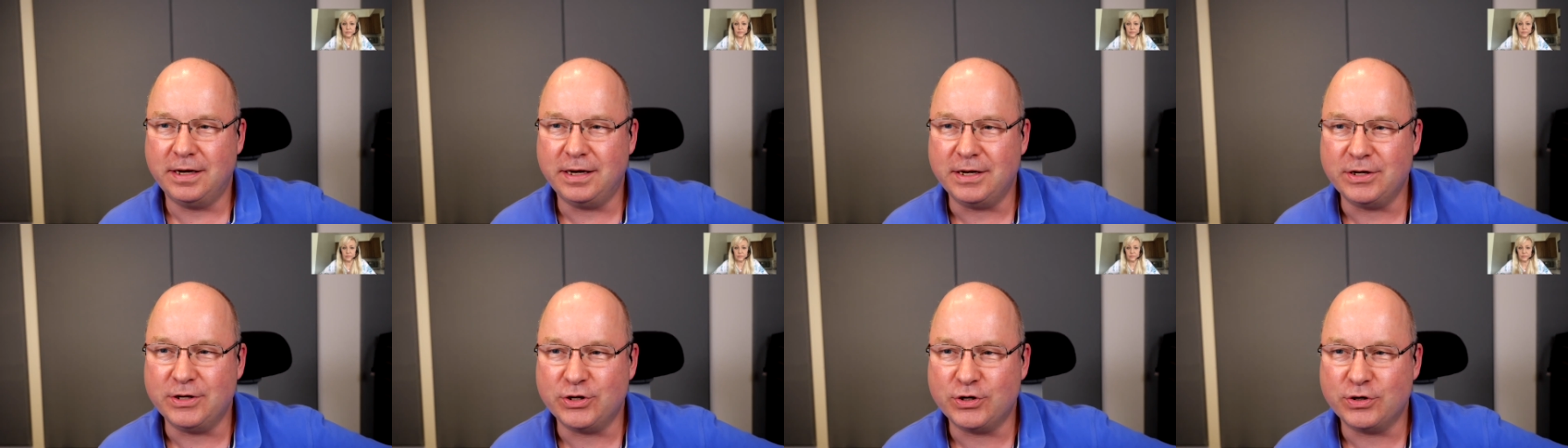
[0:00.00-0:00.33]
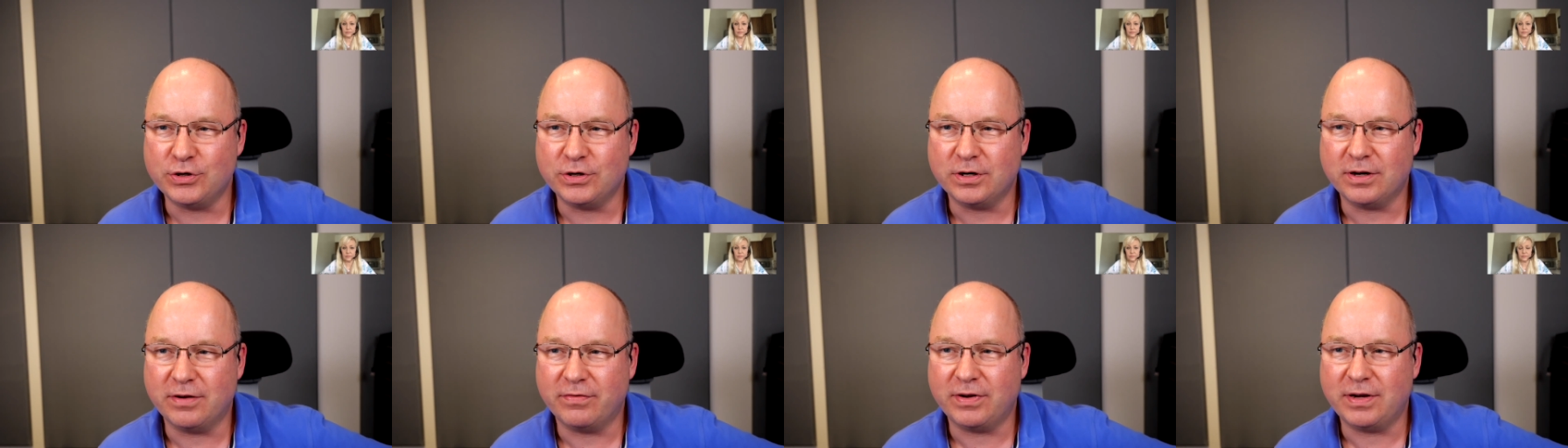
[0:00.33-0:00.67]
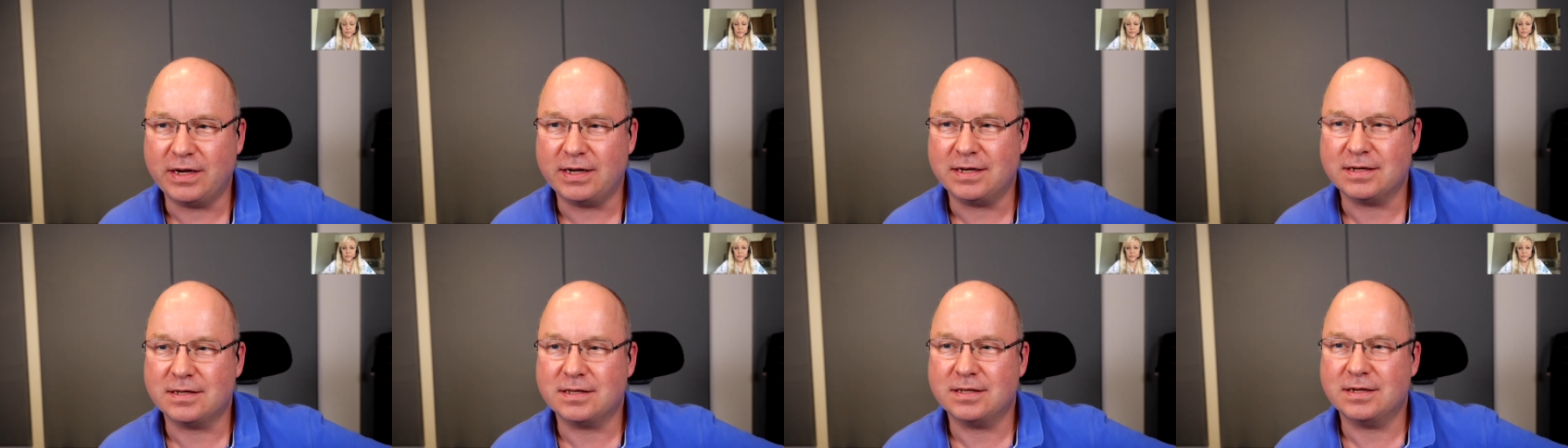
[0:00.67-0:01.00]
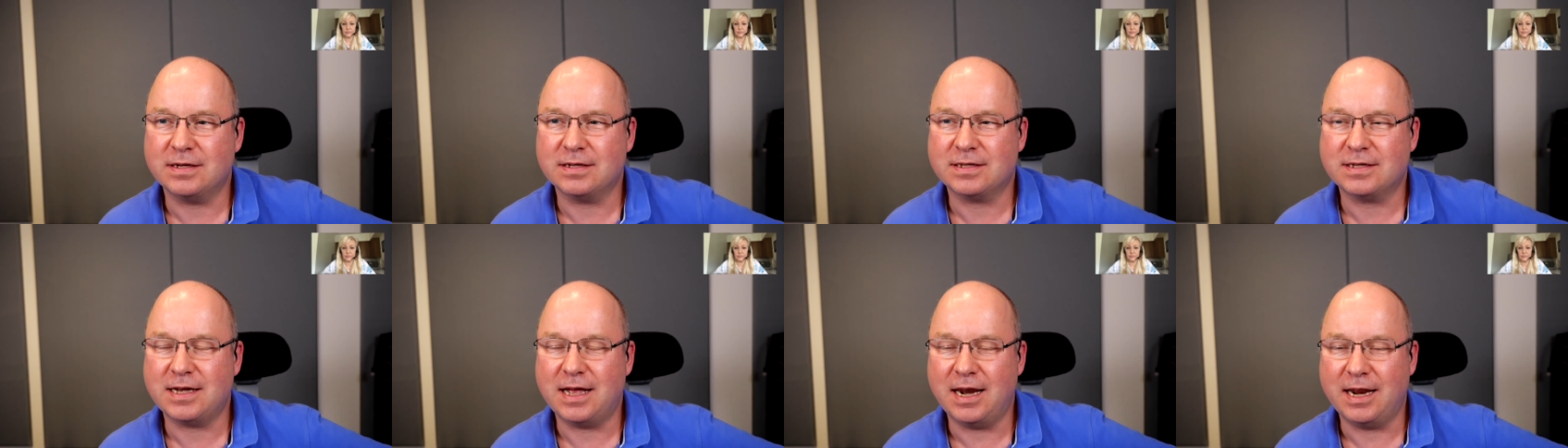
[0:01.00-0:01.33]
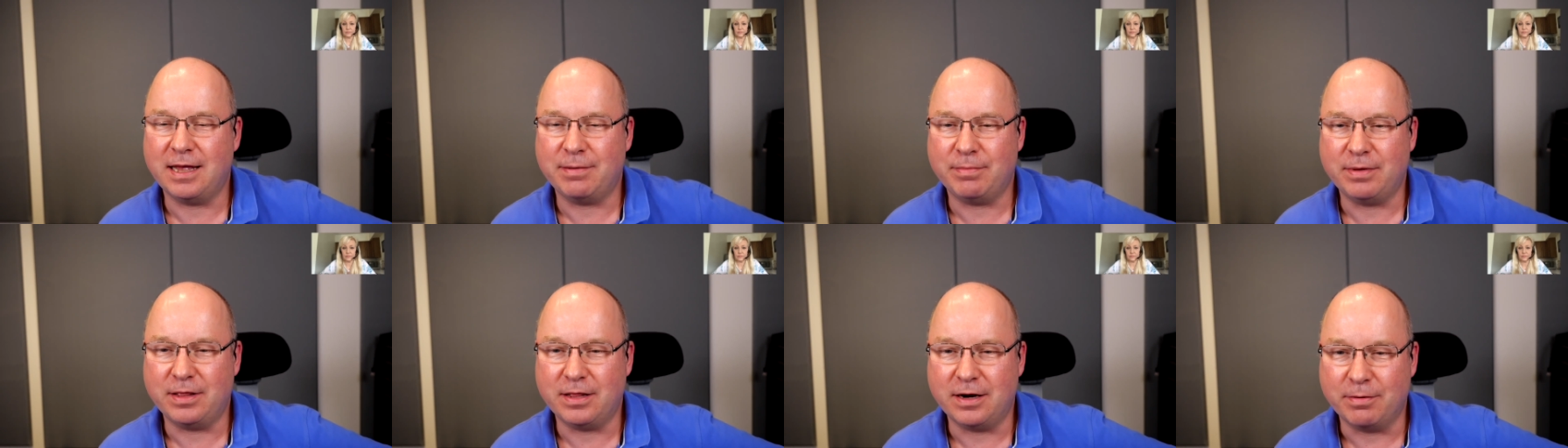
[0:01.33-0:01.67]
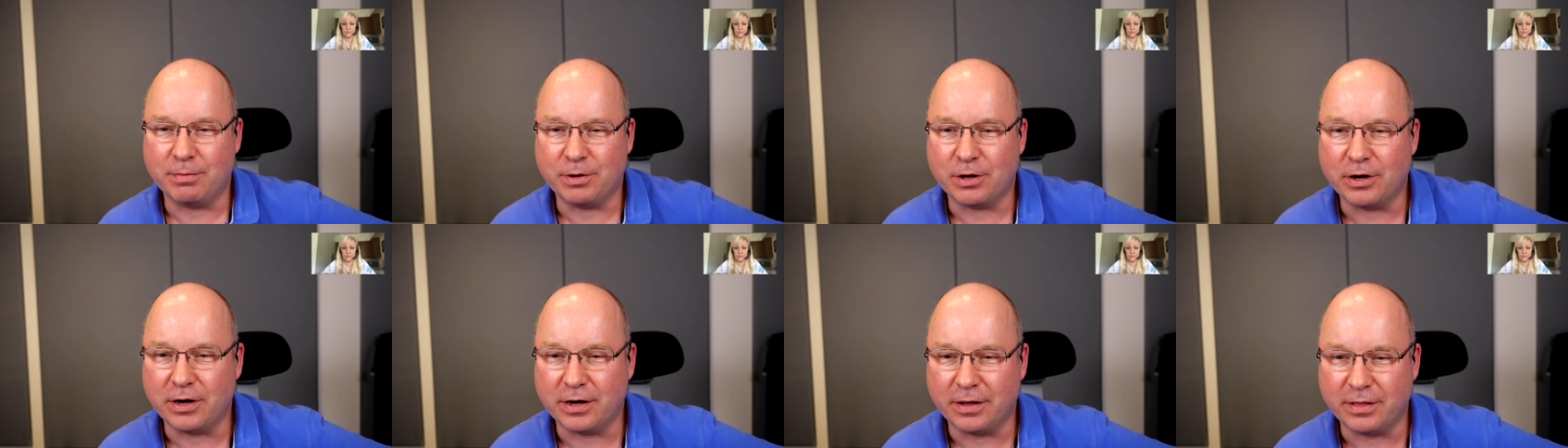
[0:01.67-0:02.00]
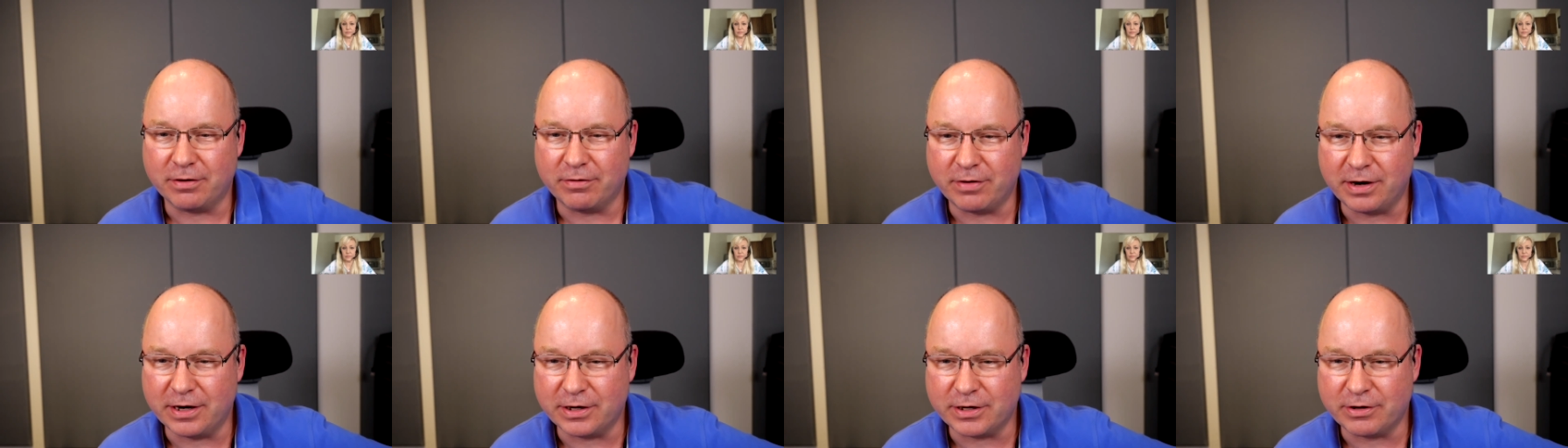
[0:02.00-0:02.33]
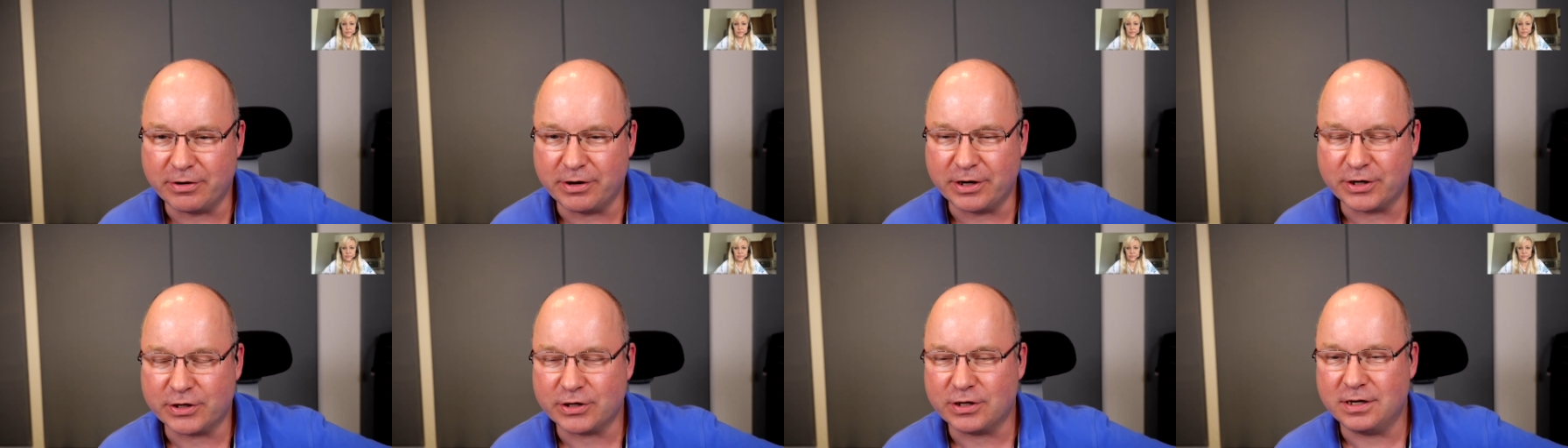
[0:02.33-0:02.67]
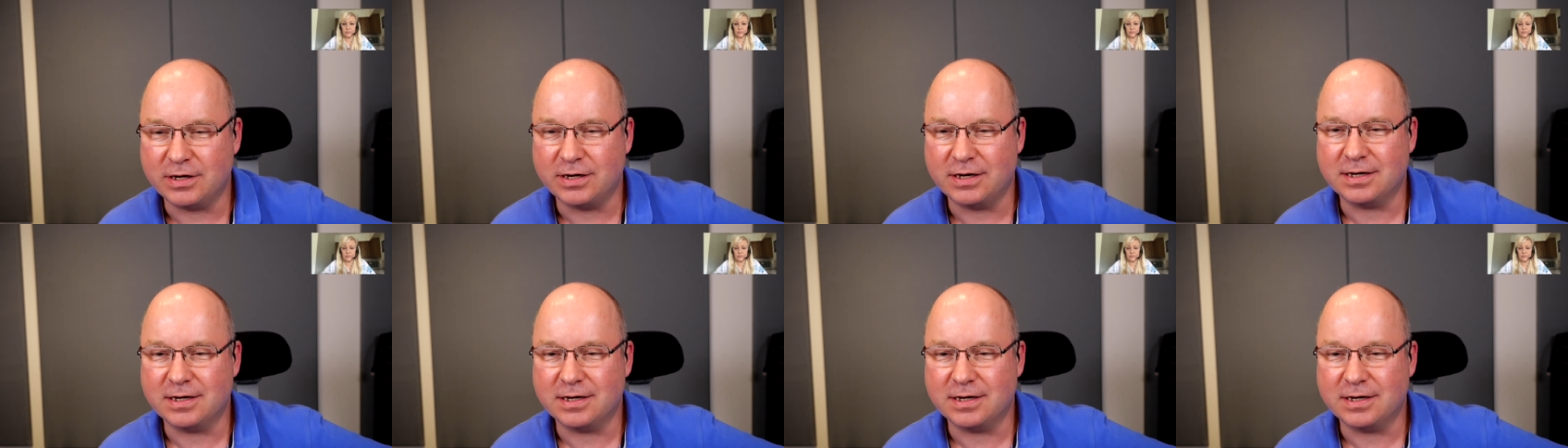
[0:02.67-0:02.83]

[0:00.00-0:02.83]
intuitive hits that are telling me that I'm going in the right direction.